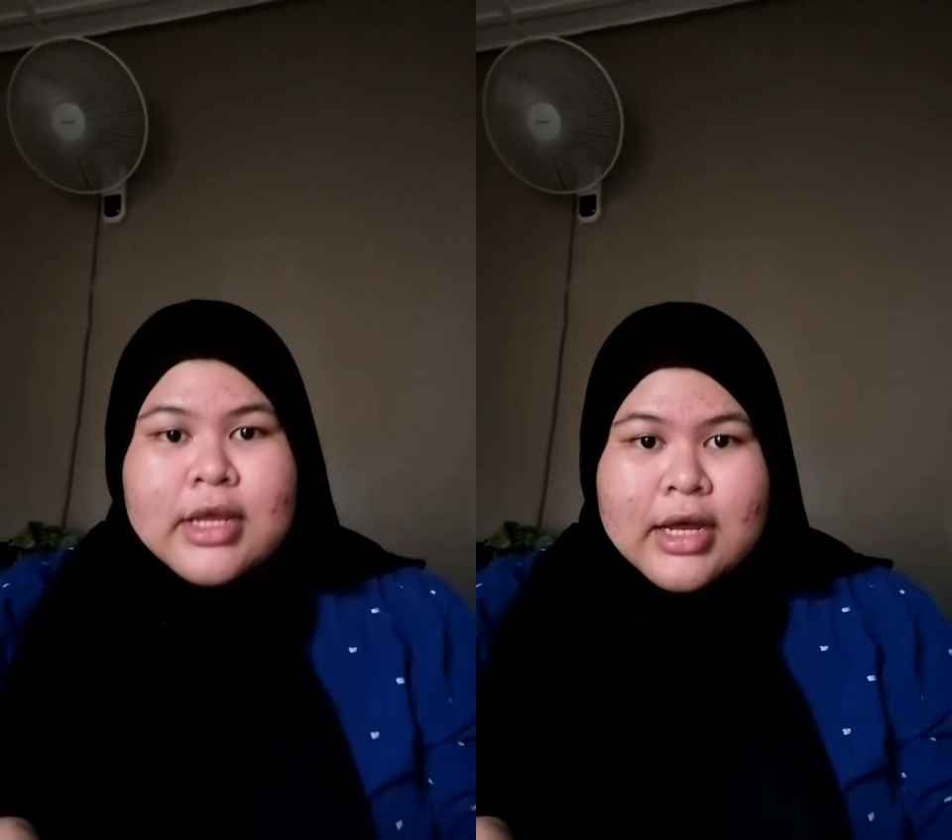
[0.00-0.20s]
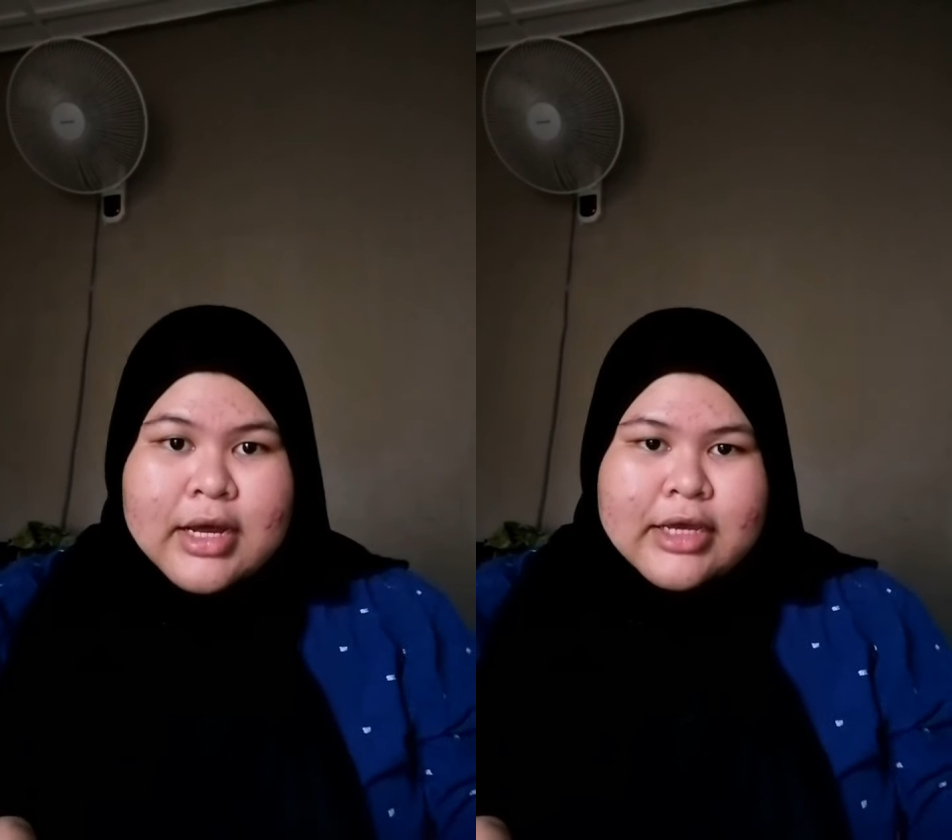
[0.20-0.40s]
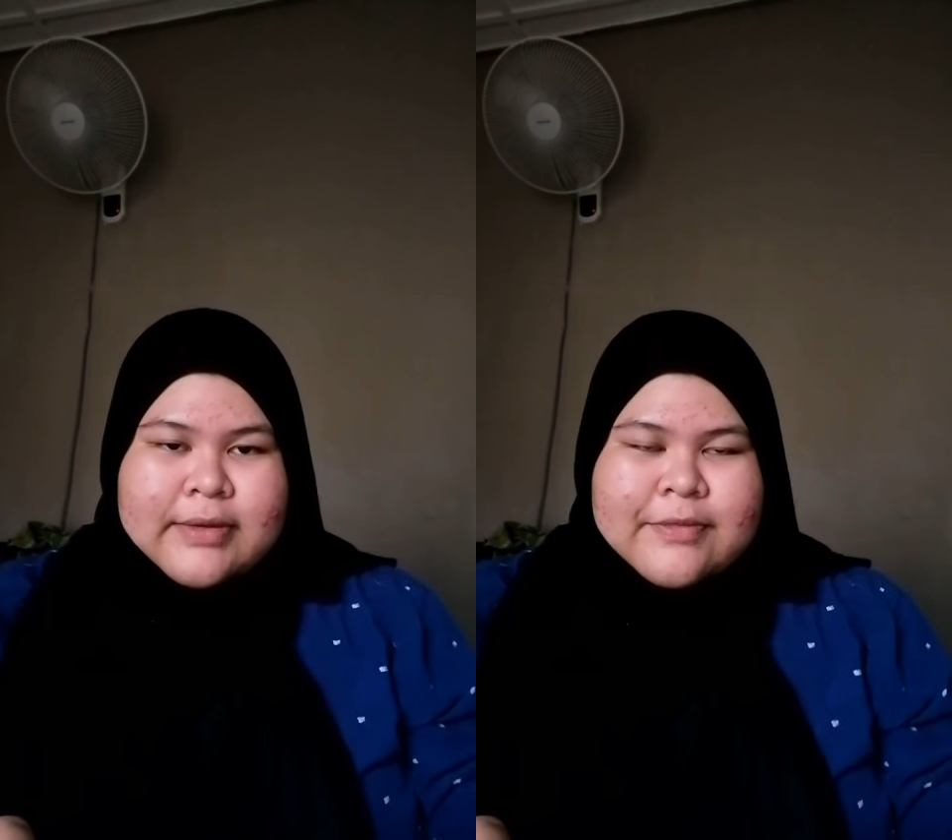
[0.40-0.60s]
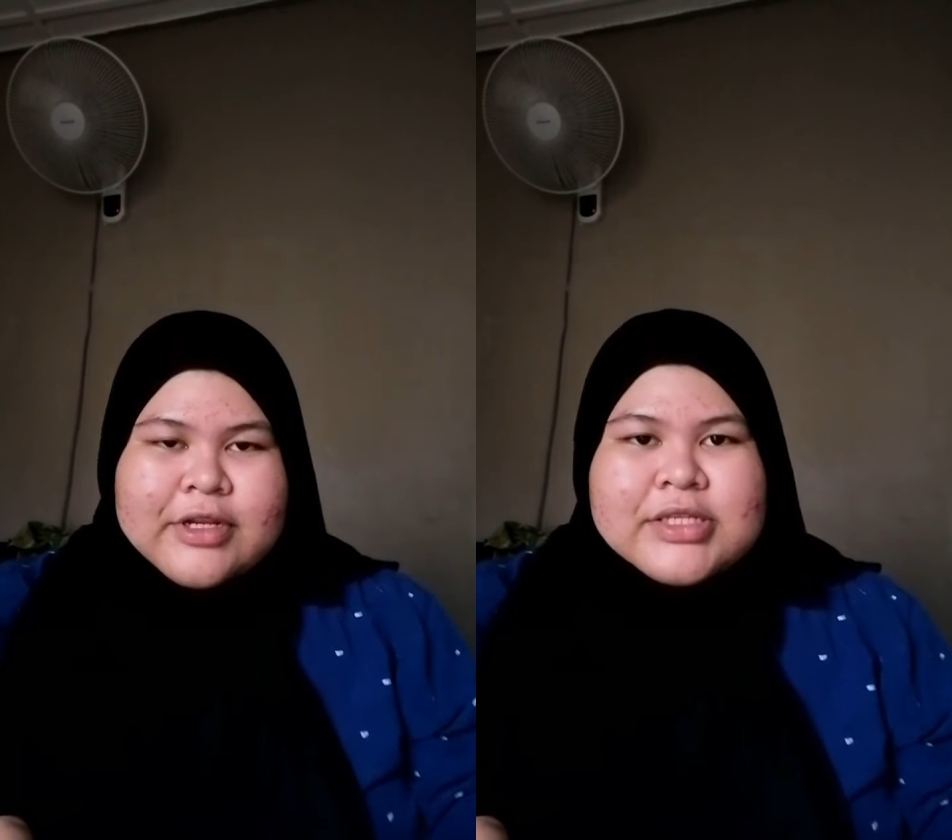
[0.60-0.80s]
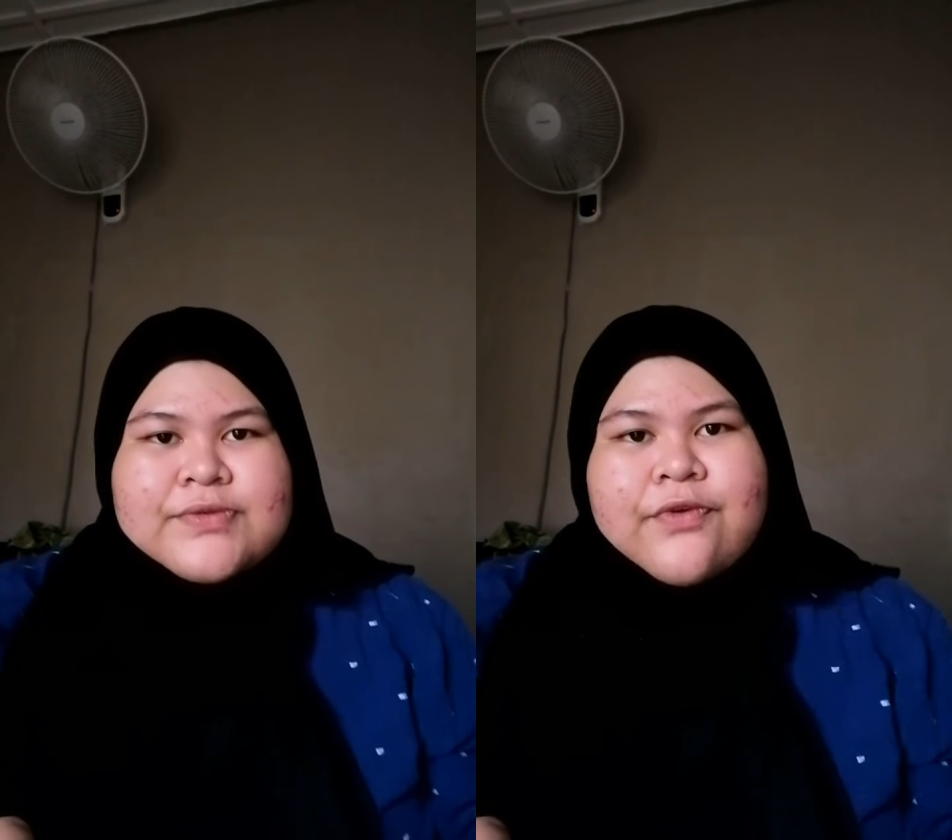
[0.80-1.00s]
Hi, my
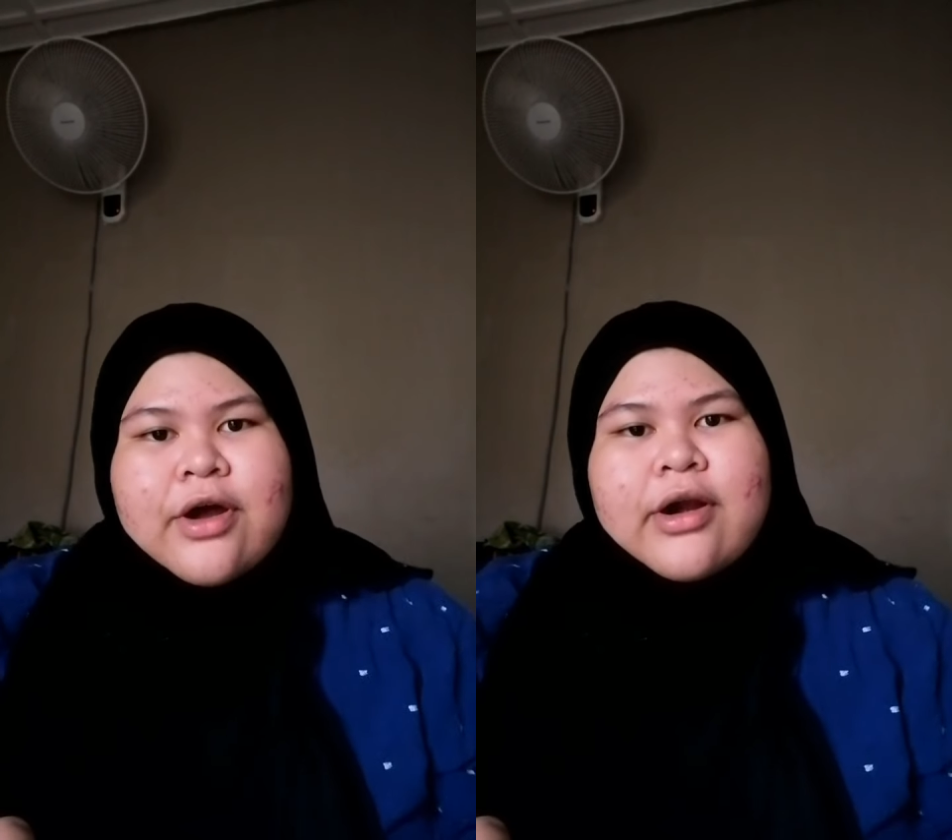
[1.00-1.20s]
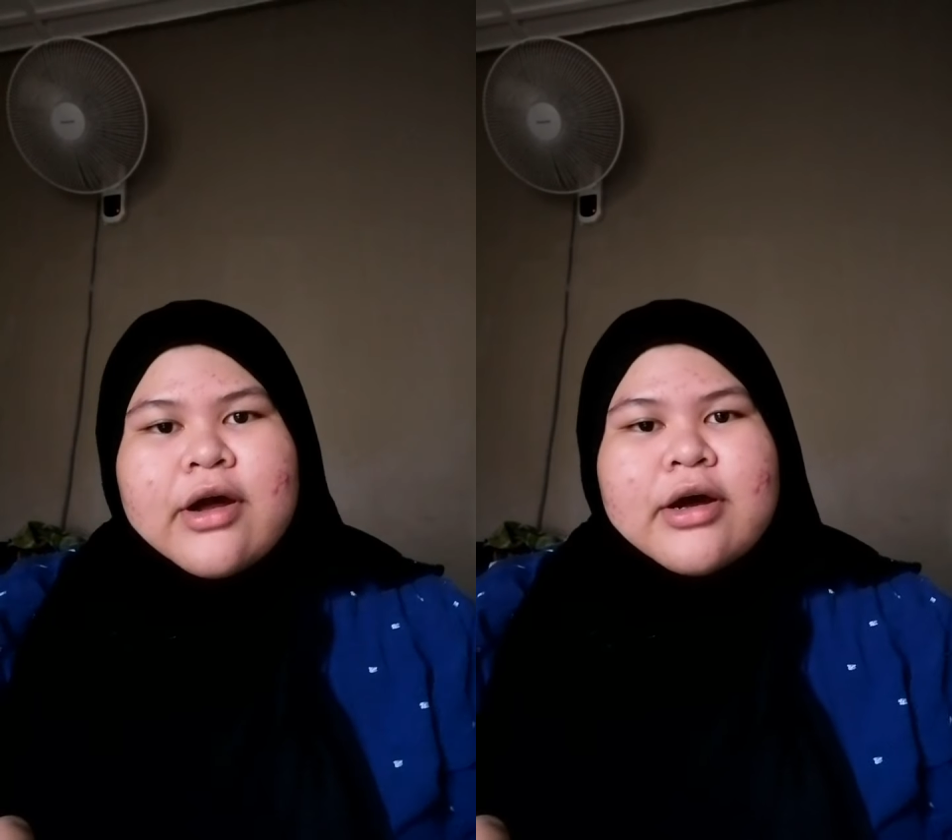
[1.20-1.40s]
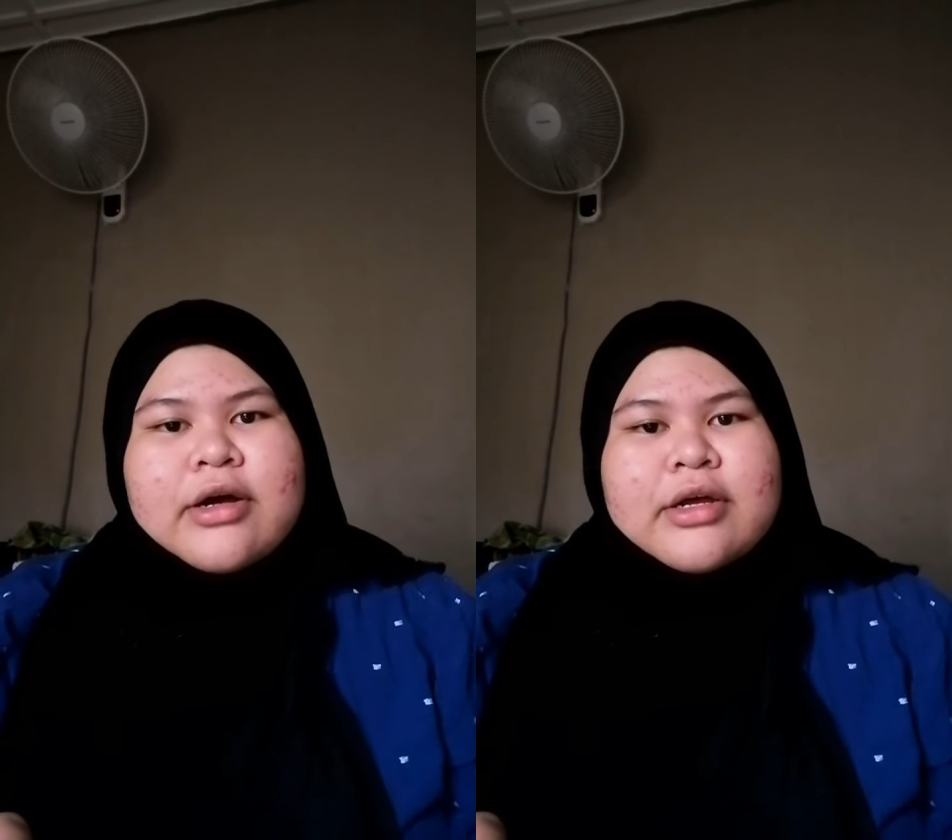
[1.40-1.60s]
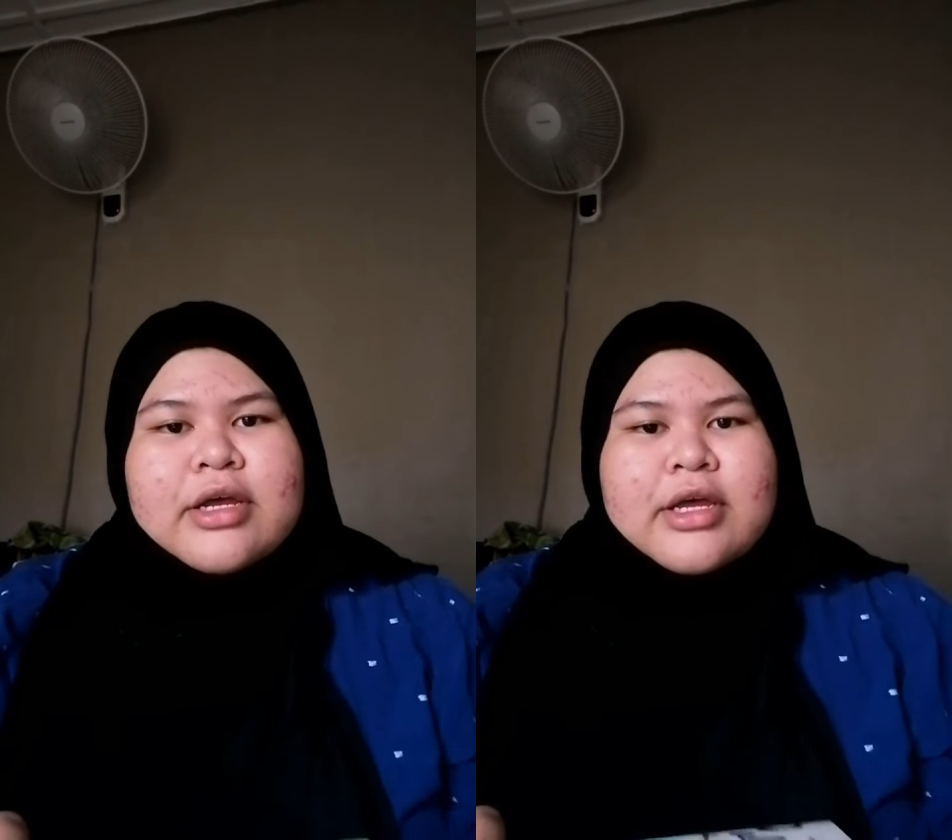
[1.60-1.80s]
name is Farah,